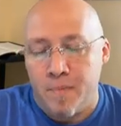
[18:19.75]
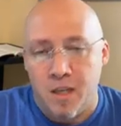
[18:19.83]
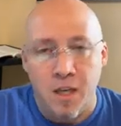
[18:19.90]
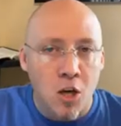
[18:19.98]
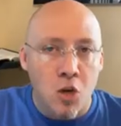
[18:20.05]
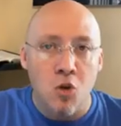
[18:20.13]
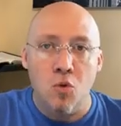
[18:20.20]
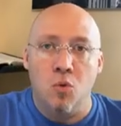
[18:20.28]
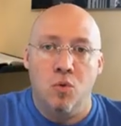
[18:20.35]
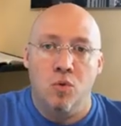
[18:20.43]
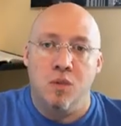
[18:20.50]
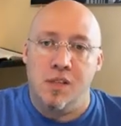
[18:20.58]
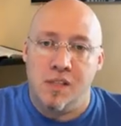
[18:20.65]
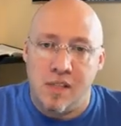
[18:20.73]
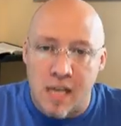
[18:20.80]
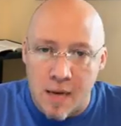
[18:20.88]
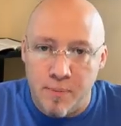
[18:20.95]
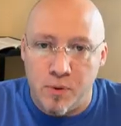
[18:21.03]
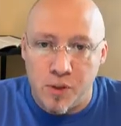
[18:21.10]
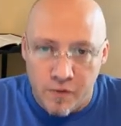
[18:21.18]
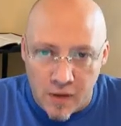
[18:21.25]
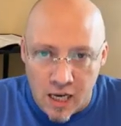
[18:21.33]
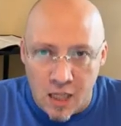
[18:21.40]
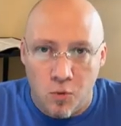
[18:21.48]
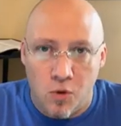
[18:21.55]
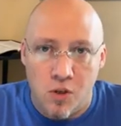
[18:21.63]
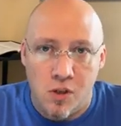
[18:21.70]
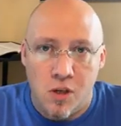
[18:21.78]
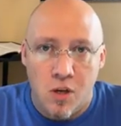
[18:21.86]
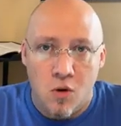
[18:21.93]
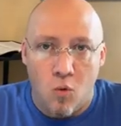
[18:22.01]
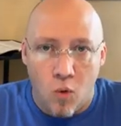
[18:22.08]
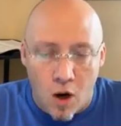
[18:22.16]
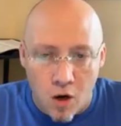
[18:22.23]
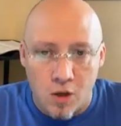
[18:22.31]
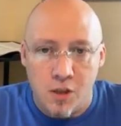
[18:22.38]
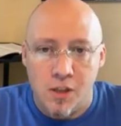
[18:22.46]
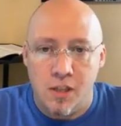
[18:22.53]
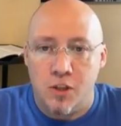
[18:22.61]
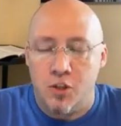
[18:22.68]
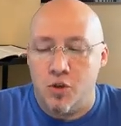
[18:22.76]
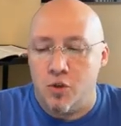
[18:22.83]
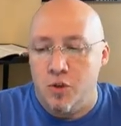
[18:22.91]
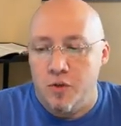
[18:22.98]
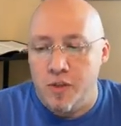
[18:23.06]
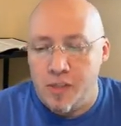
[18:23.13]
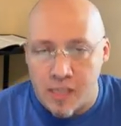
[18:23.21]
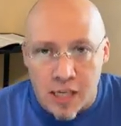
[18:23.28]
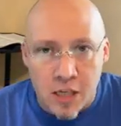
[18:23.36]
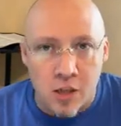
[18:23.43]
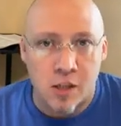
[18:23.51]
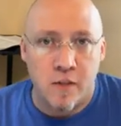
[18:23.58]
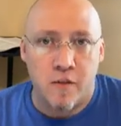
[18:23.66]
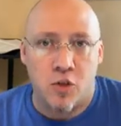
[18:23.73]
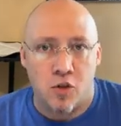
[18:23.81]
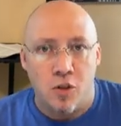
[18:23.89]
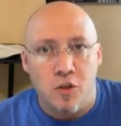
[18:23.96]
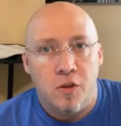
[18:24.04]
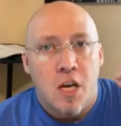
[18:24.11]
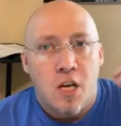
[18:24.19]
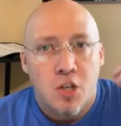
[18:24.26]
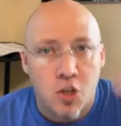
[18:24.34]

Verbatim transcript: Who? Disciples, followers walkers in the truth, seekers of the truth,